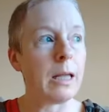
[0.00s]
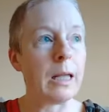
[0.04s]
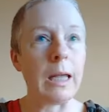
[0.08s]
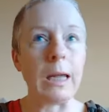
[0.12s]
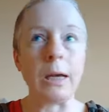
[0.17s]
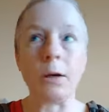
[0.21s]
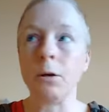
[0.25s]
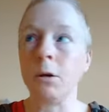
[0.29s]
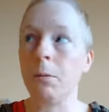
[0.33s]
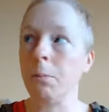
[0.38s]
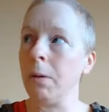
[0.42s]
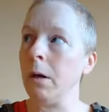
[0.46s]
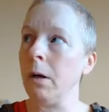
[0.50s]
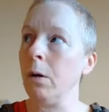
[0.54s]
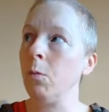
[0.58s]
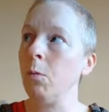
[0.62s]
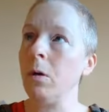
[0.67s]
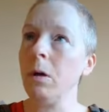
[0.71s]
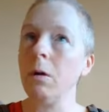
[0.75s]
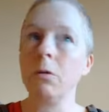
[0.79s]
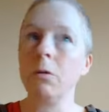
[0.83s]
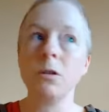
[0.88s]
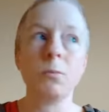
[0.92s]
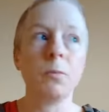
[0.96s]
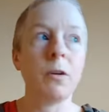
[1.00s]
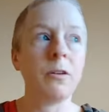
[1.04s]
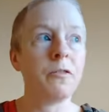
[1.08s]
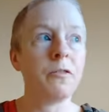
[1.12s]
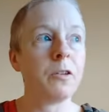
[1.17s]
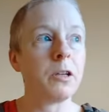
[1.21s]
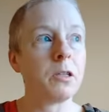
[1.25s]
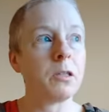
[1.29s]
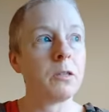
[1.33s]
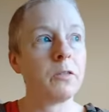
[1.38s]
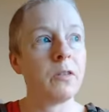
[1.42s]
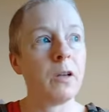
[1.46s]
hang on a minute, where is my
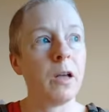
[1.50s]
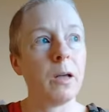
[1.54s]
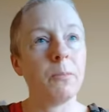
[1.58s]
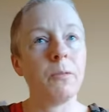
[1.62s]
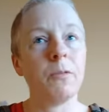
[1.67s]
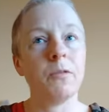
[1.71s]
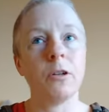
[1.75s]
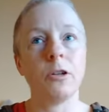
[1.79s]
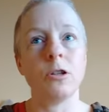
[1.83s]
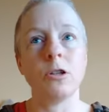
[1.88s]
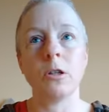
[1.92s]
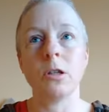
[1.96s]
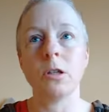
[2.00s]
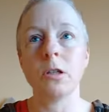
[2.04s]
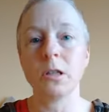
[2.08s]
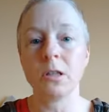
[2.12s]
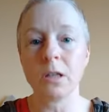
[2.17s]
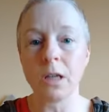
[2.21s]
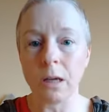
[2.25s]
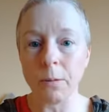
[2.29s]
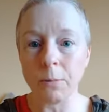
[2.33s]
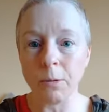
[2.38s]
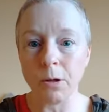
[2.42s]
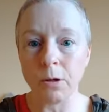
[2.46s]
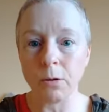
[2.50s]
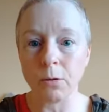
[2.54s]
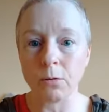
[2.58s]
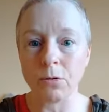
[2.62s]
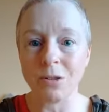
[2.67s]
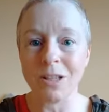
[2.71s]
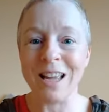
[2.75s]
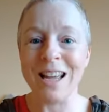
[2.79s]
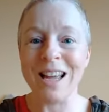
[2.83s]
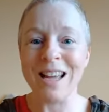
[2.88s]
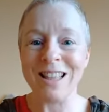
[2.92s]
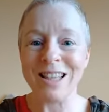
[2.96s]
fix of hypervigilance
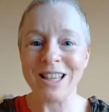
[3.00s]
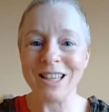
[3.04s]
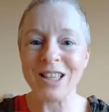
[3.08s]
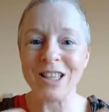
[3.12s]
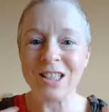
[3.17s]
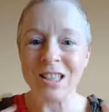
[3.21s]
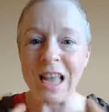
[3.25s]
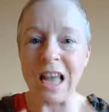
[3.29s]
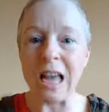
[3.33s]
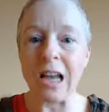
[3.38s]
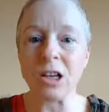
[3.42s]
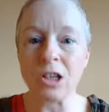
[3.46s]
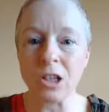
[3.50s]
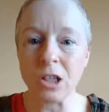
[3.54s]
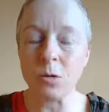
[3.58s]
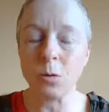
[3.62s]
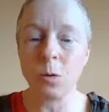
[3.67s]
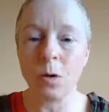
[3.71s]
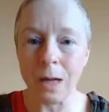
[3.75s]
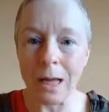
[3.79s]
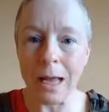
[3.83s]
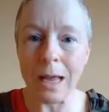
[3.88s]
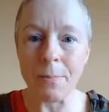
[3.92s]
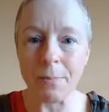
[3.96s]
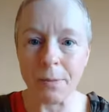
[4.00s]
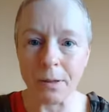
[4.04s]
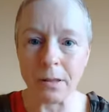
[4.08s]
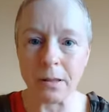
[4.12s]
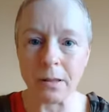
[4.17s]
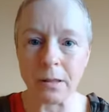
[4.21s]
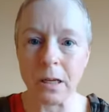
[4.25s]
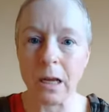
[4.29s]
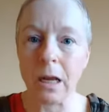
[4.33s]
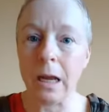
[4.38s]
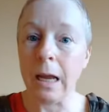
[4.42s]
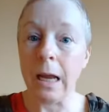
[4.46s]
chemicals? This is actually what
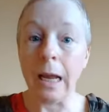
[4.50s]
happens.